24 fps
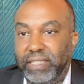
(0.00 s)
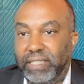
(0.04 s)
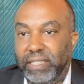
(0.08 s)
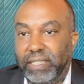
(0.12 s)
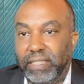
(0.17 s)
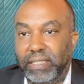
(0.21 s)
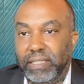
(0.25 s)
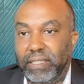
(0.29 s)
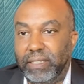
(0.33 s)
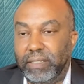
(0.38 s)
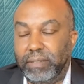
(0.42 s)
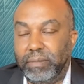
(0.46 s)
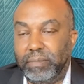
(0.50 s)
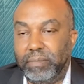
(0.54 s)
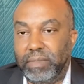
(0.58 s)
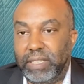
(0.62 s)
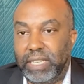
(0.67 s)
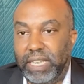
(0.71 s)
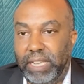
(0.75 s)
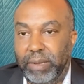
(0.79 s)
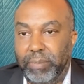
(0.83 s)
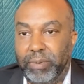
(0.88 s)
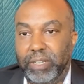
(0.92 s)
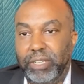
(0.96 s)
the
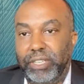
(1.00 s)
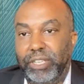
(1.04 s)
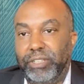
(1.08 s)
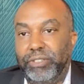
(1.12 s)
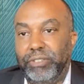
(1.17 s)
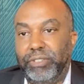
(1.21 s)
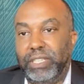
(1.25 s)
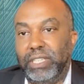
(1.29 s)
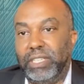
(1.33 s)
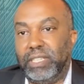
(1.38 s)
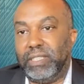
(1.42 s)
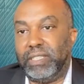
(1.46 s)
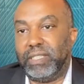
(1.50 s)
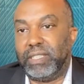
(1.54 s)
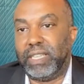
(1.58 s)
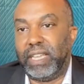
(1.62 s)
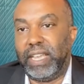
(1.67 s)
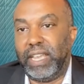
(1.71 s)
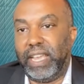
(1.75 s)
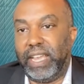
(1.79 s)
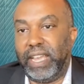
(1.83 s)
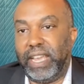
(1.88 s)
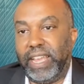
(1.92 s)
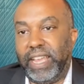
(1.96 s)
labor unions
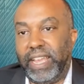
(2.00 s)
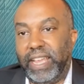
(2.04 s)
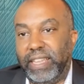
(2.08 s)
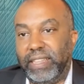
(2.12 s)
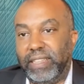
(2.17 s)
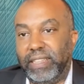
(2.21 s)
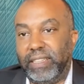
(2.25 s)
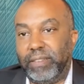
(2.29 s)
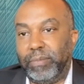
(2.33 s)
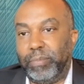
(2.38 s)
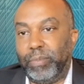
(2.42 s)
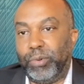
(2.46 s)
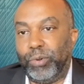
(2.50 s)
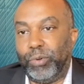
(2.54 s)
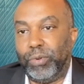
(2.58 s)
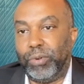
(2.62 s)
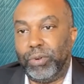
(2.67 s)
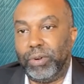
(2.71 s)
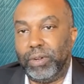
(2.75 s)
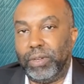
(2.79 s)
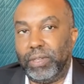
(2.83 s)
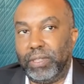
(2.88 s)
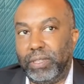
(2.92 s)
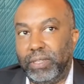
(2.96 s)
and the
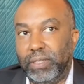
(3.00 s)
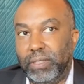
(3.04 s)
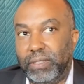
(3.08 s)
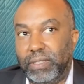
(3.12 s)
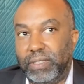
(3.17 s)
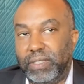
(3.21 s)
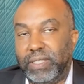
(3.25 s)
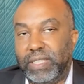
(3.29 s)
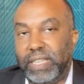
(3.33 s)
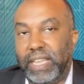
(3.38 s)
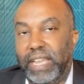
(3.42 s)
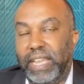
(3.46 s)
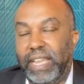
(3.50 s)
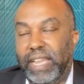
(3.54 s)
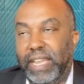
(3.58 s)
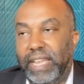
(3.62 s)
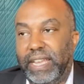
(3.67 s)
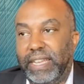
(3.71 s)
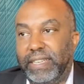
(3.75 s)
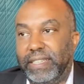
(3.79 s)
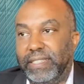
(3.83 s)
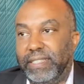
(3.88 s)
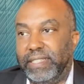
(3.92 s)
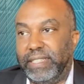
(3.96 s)
boards
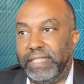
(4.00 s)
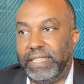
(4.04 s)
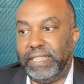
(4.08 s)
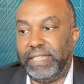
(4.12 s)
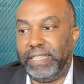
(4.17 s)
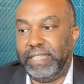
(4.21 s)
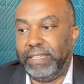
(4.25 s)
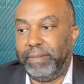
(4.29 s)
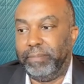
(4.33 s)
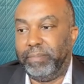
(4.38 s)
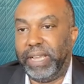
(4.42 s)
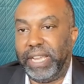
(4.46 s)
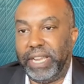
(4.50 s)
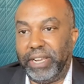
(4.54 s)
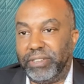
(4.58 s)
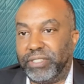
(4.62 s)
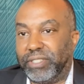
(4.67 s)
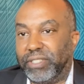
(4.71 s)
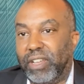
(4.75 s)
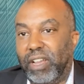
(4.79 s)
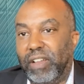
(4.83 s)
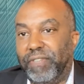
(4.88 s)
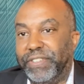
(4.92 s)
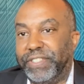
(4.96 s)
and the
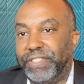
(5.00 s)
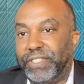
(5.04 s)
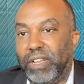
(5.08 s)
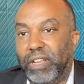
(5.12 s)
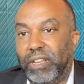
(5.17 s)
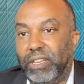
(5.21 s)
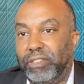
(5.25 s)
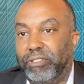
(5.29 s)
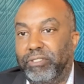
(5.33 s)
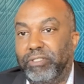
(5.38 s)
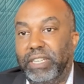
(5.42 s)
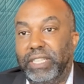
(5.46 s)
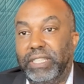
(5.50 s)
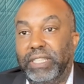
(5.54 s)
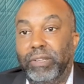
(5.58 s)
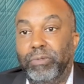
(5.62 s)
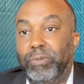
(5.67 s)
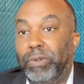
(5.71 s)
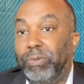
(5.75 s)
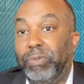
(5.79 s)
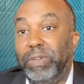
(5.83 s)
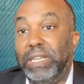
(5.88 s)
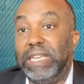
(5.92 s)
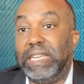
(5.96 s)
mayor's office all agreed that
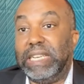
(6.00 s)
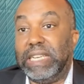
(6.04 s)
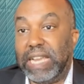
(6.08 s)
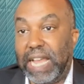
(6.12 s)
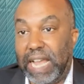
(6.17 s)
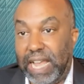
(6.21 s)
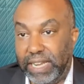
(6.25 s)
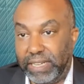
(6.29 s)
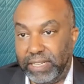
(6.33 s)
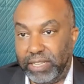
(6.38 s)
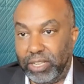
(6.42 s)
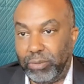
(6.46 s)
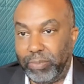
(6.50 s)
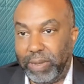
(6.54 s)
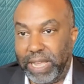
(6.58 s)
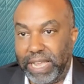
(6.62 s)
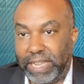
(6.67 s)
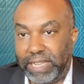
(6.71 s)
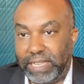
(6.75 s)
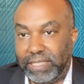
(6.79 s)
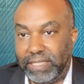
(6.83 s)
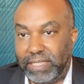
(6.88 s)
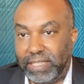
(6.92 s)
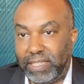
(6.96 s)
we would not go
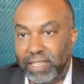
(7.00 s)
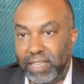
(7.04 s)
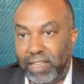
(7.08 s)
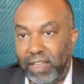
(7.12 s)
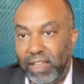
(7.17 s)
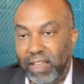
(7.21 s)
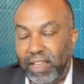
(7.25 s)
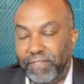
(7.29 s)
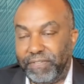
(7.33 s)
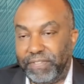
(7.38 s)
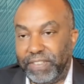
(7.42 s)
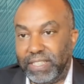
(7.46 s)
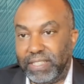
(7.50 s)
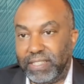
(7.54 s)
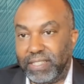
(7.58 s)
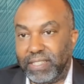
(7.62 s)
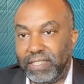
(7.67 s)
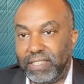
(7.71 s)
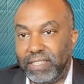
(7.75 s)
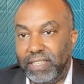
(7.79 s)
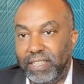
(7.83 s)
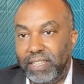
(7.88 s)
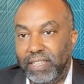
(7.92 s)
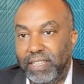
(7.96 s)
back into the
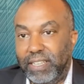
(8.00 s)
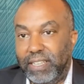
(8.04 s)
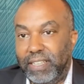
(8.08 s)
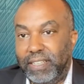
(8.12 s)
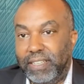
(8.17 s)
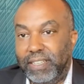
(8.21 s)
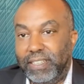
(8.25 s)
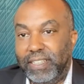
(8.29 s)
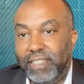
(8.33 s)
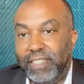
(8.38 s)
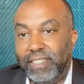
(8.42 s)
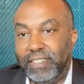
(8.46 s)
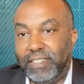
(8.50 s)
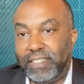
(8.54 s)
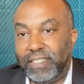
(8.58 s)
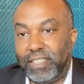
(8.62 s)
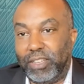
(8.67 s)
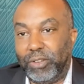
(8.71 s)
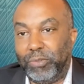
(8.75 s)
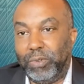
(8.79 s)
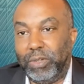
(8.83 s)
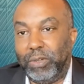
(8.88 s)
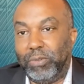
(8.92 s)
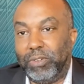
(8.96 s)
office. And
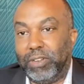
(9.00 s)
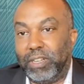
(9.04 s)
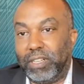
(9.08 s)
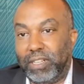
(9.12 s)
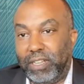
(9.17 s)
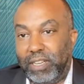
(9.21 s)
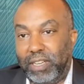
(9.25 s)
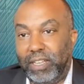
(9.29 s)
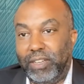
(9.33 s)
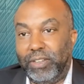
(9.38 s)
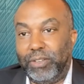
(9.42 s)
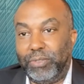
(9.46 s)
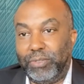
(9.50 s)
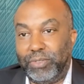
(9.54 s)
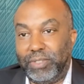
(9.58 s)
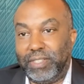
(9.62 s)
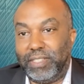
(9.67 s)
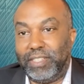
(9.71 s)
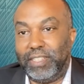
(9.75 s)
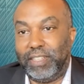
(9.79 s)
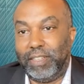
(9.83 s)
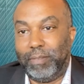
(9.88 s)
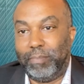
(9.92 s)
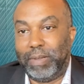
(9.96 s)
so we were
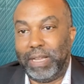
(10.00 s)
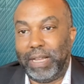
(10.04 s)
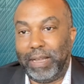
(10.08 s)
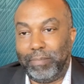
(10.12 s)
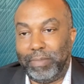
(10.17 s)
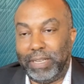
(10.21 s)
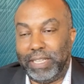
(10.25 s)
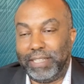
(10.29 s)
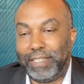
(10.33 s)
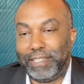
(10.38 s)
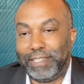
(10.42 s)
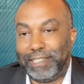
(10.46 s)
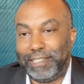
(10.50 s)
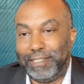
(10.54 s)
closed to the public.